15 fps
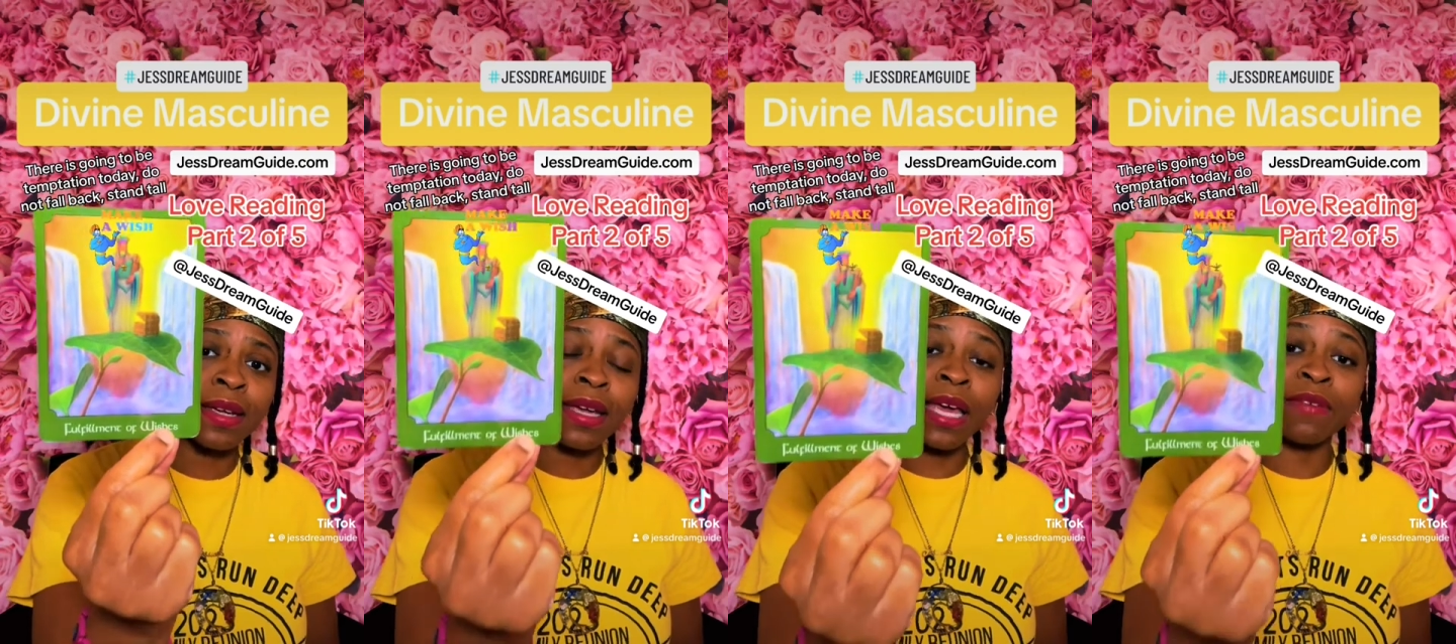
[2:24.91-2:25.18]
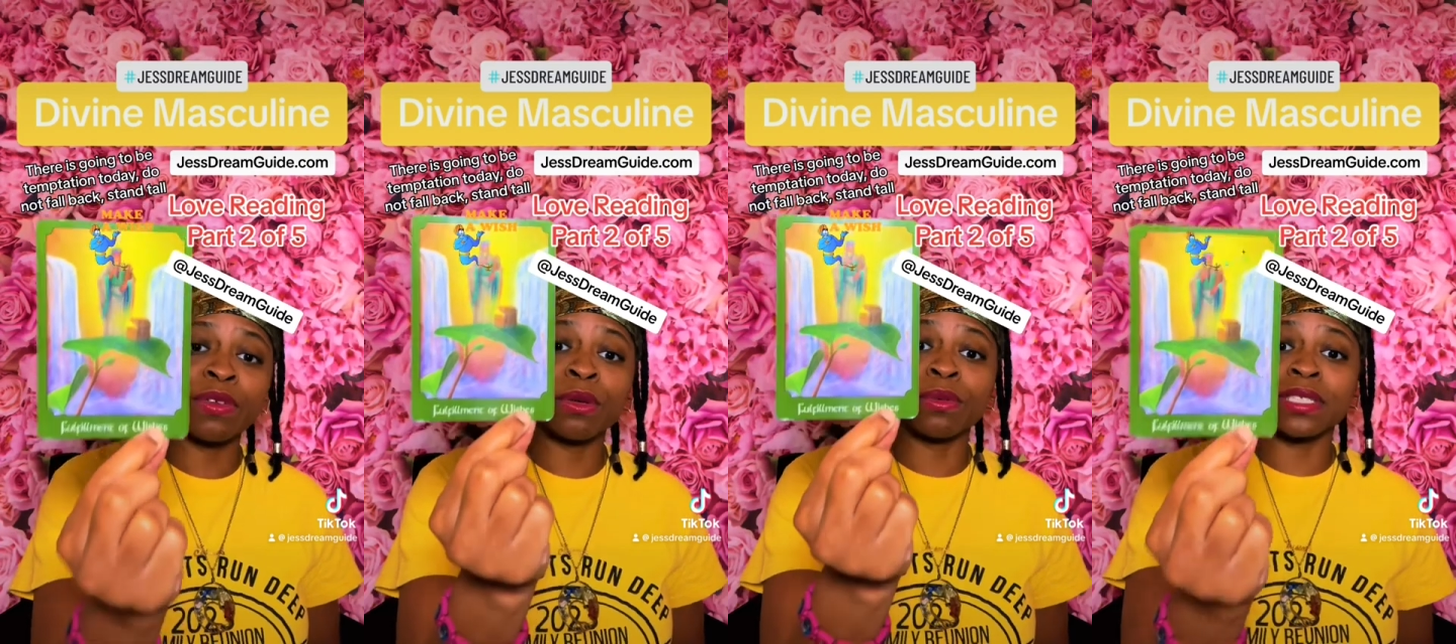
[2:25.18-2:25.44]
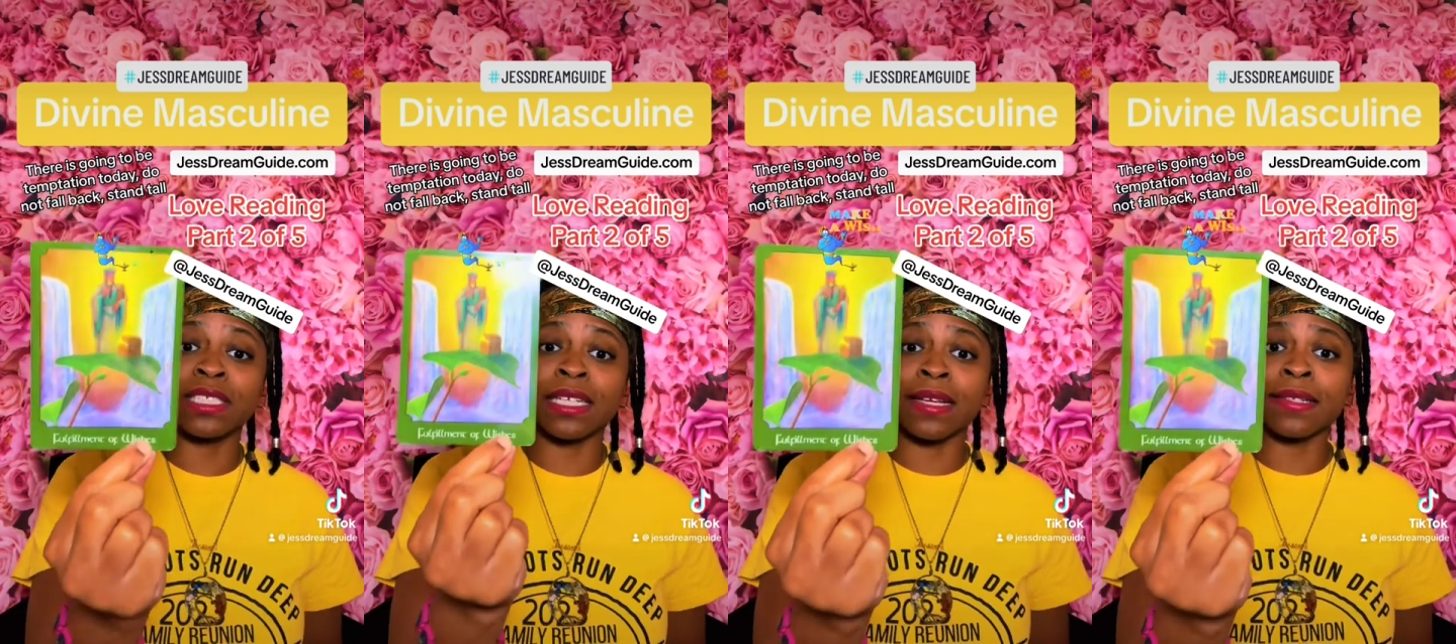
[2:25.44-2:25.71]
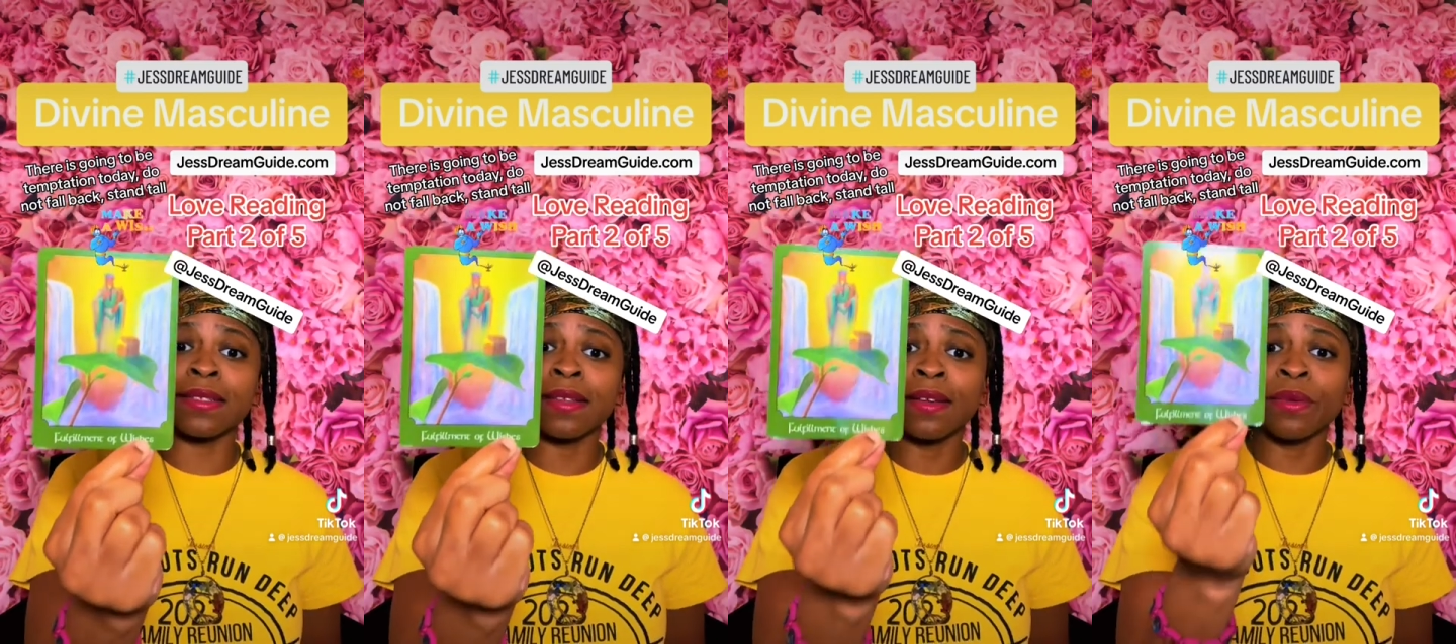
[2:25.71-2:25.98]
if you would
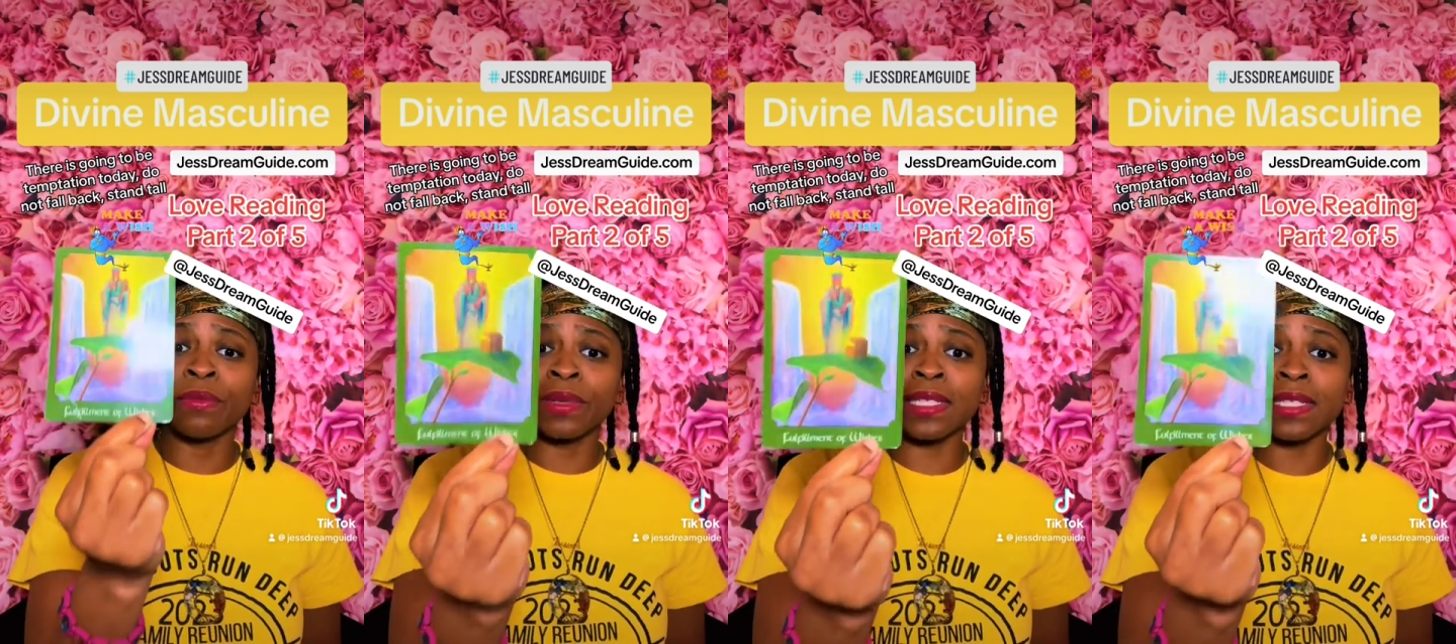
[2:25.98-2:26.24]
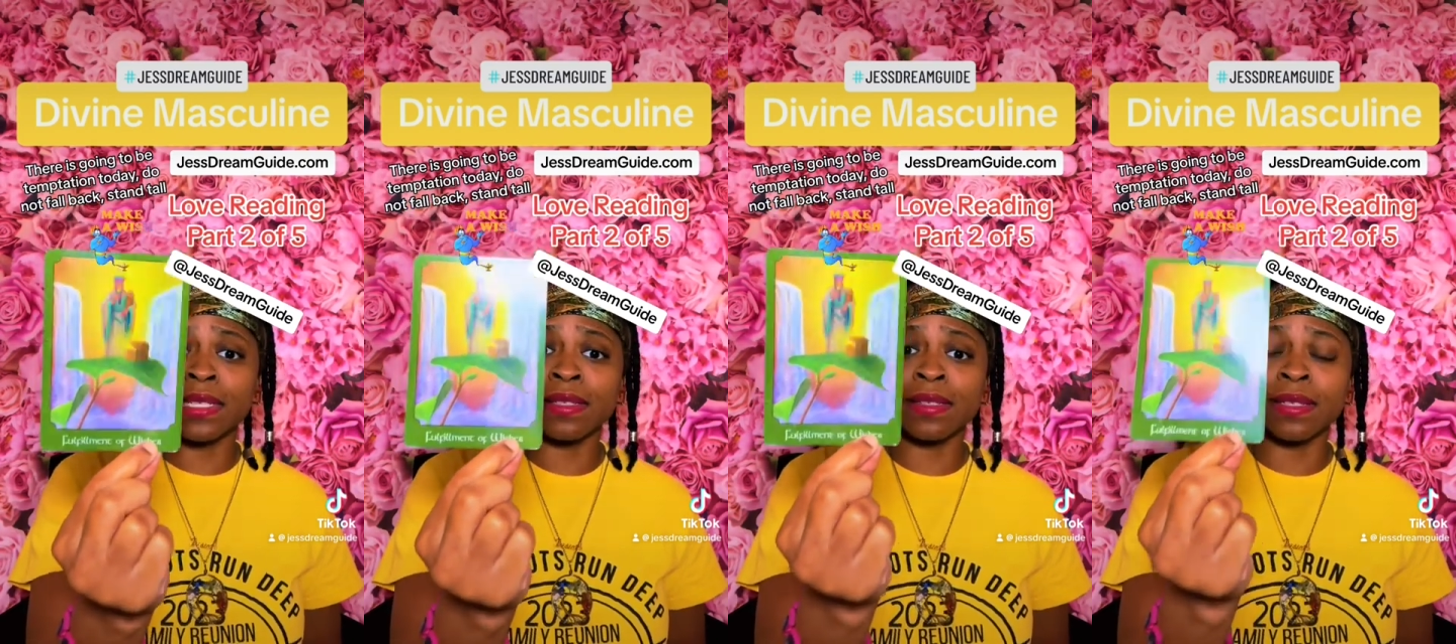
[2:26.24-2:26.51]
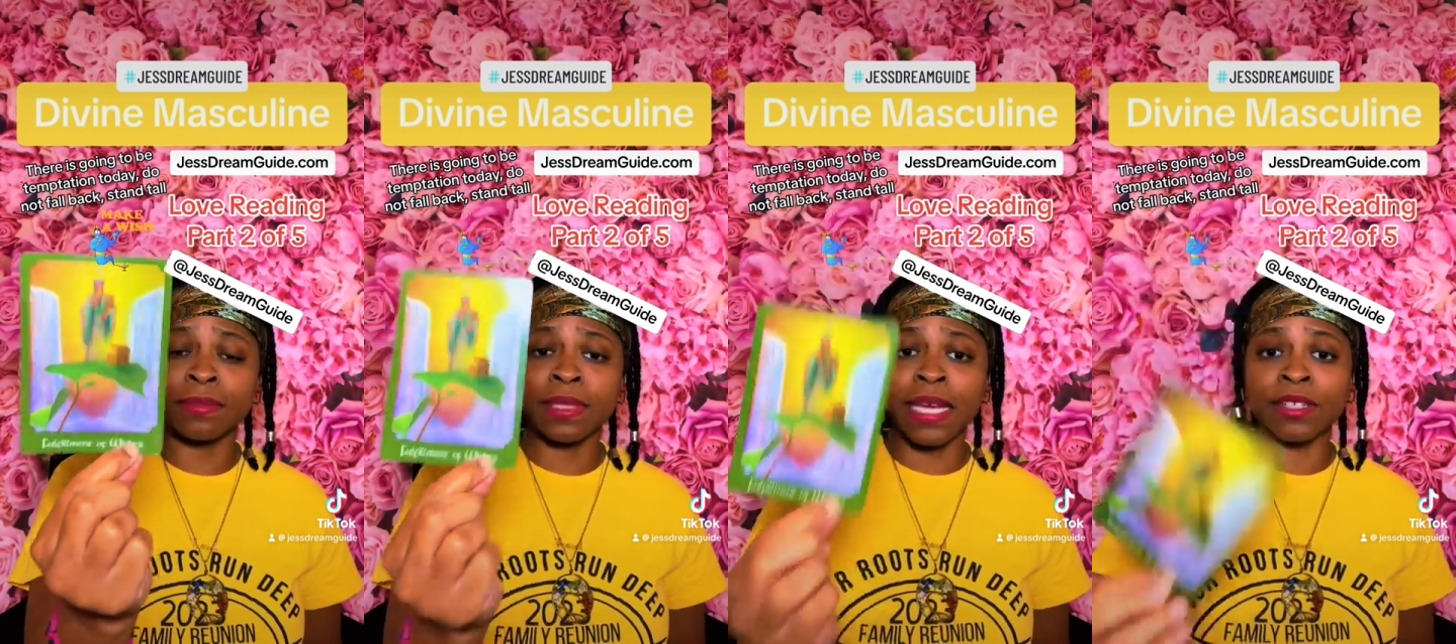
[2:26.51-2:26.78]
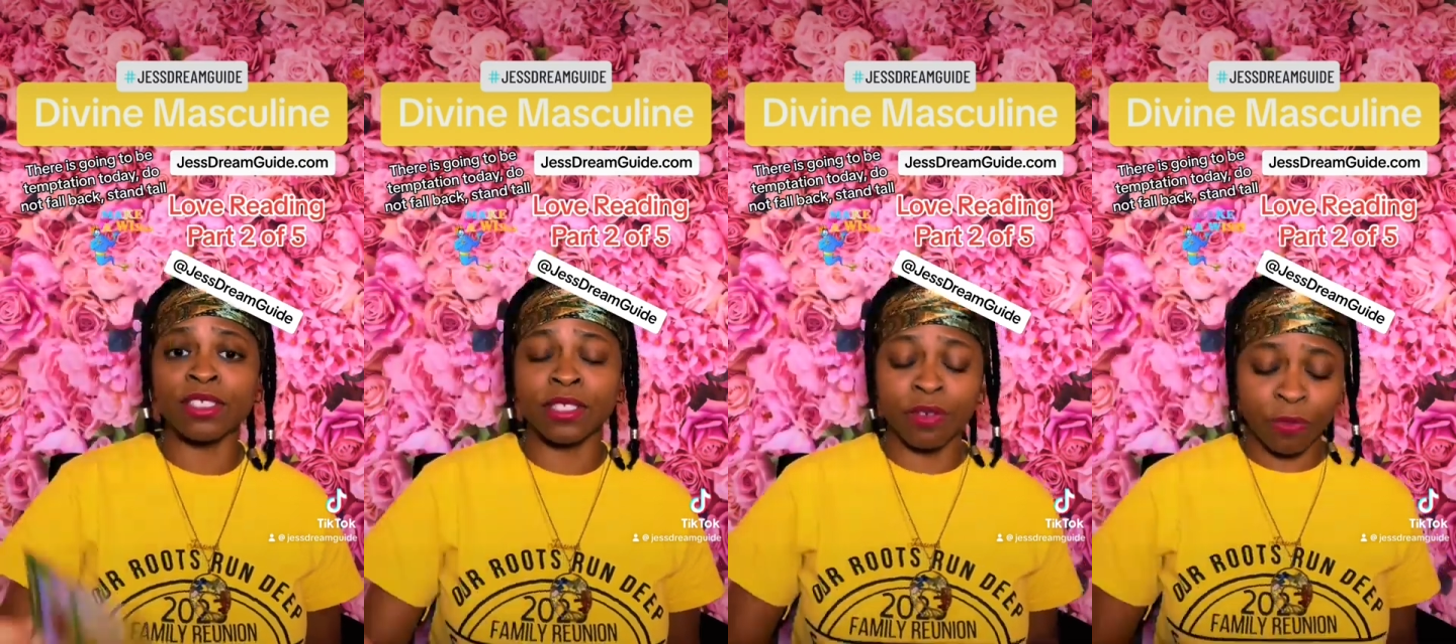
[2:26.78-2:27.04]
just resist temptation.